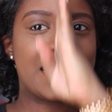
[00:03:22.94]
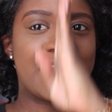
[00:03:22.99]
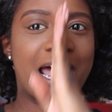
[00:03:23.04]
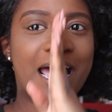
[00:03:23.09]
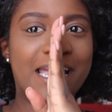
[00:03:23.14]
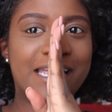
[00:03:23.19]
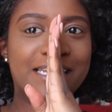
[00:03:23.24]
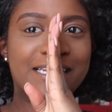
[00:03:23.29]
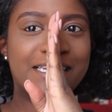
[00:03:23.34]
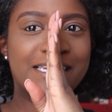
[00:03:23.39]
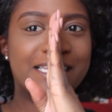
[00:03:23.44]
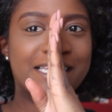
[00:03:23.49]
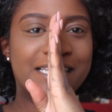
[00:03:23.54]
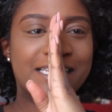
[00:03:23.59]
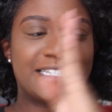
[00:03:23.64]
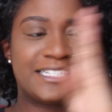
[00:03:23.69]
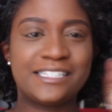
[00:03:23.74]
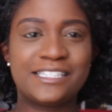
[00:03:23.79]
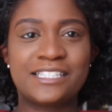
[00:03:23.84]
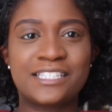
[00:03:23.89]

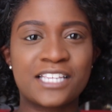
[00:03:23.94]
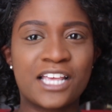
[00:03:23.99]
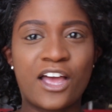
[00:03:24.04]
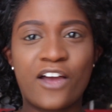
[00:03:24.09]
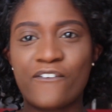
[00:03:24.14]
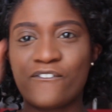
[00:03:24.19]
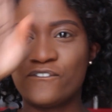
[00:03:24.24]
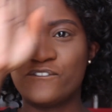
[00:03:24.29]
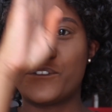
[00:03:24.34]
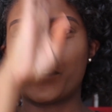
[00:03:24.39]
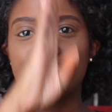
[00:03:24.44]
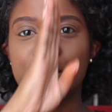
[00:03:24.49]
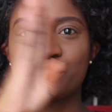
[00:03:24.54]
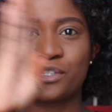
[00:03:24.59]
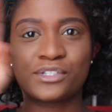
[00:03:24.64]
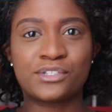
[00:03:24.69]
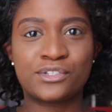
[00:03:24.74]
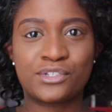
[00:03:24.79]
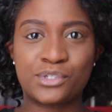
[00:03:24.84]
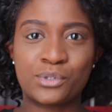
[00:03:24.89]
90s
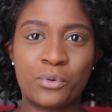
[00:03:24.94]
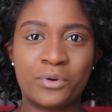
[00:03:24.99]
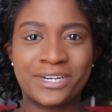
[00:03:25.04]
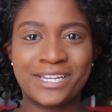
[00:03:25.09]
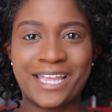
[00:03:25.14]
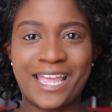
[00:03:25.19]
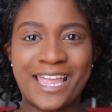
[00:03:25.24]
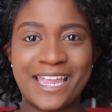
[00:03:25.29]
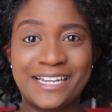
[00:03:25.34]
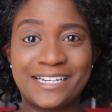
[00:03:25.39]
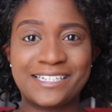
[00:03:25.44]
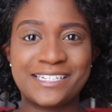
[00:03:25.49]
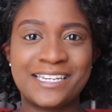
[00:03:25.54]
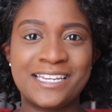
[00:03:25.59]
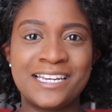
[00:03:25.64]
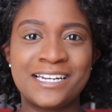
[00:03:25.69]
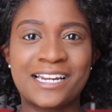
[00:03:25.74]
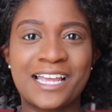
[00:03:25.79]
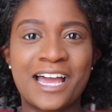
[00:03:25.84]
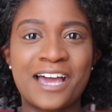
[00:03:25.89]
versus
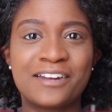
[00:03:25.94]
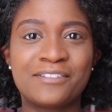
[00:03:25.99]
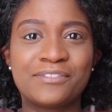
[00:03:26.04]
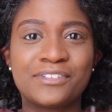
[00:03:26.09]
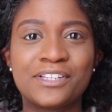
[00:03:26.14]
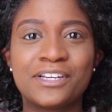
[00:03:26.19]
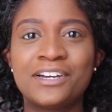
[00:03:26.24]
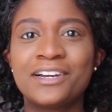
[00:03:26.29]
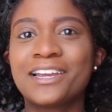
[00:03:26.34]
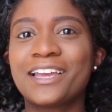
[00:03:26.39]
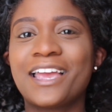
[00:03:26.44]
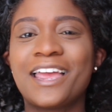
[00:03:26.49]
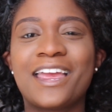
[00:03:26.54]
2018 kind of look,